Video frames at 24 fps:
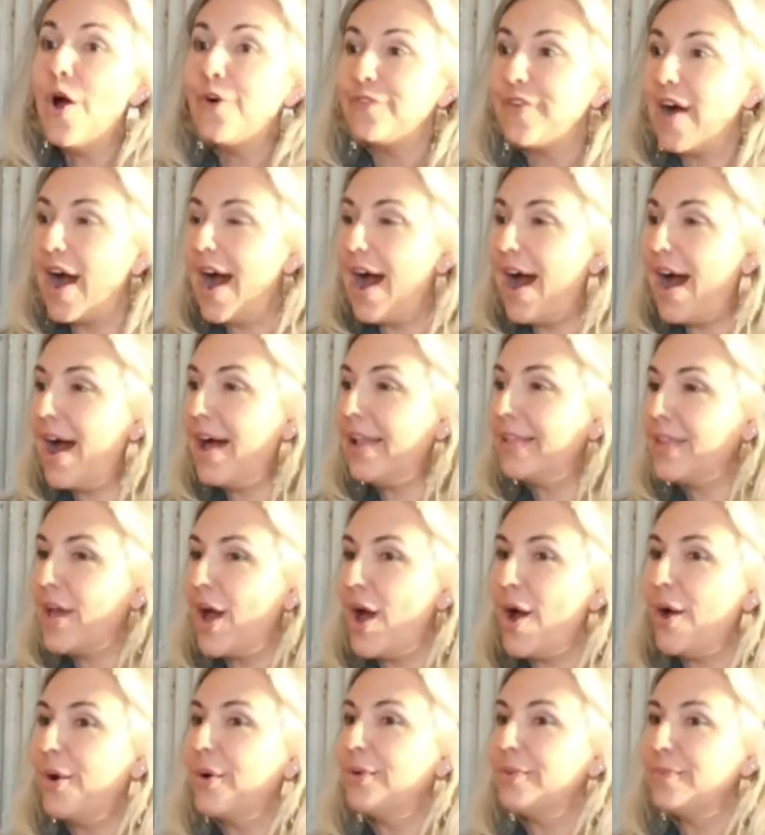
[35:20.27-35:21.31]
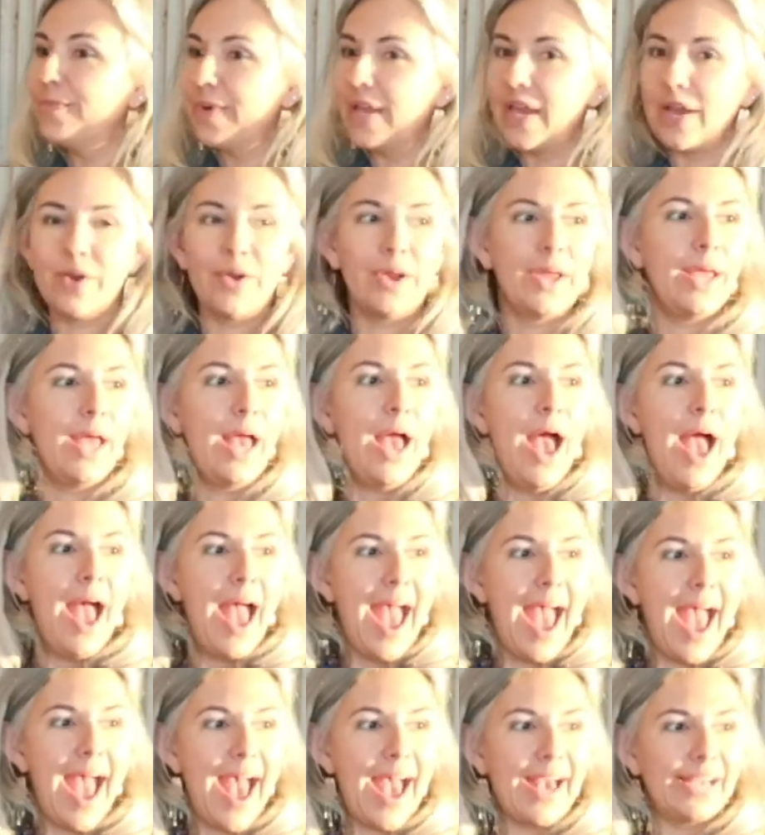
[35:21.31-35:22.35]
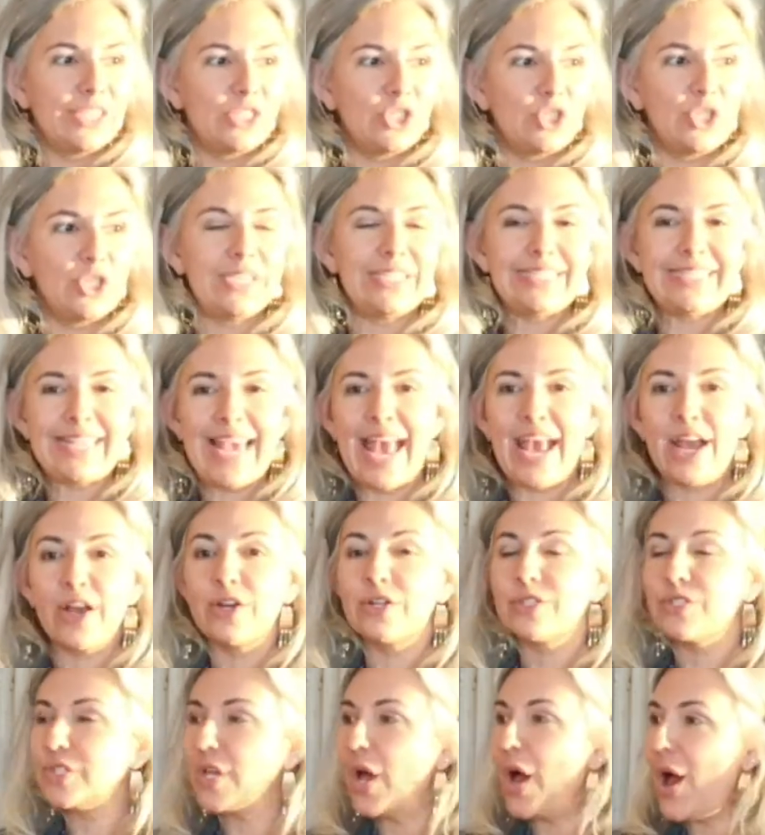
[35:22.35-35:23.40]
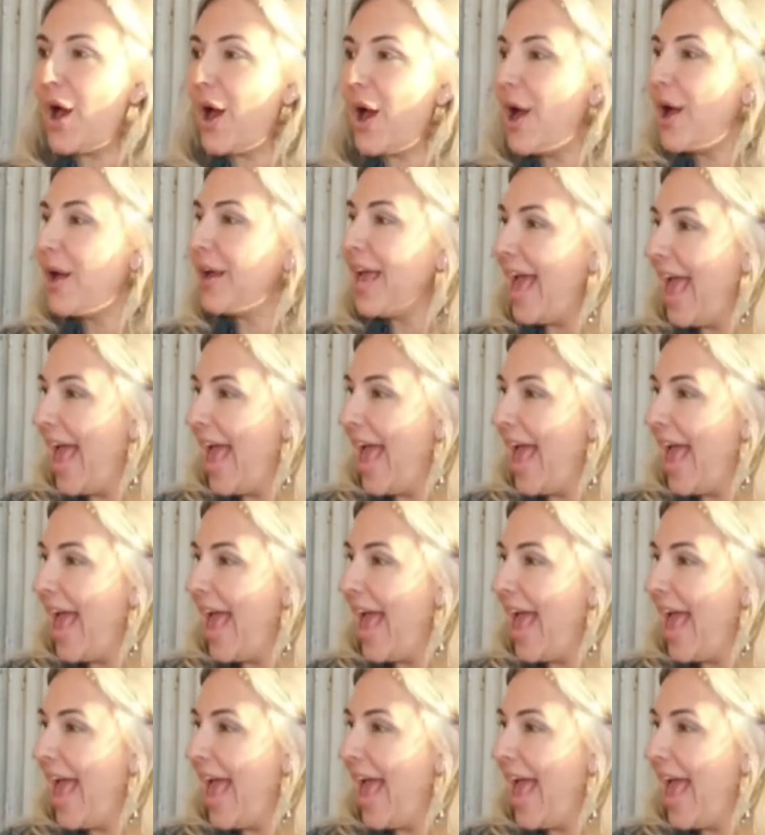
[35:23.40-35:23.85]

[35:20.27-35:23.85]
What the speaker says: following Miriam as she sang her song.